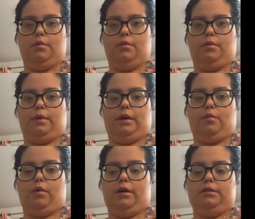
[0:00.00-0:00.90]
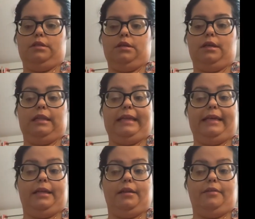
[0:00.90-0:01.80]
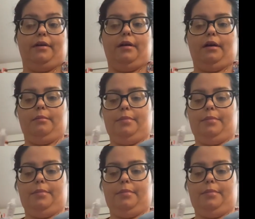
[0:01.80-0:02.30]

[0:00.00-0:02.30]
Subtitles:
We want to clean the hub